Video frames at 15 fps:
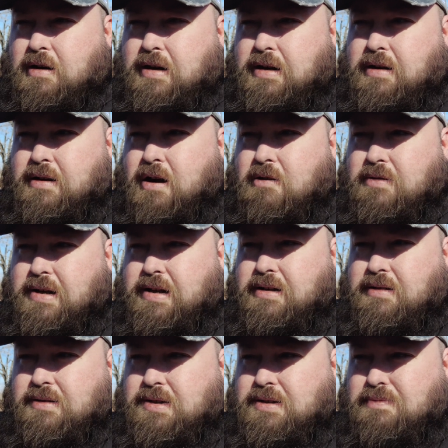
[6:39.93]
area, and
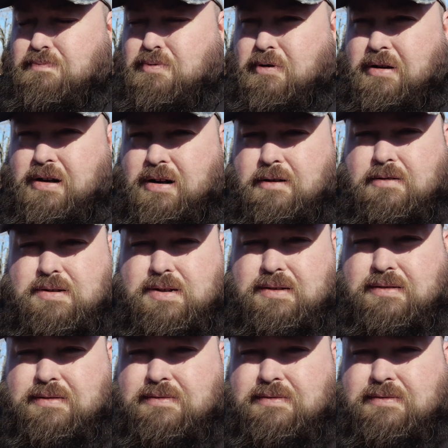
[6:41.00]
hotels pretty close,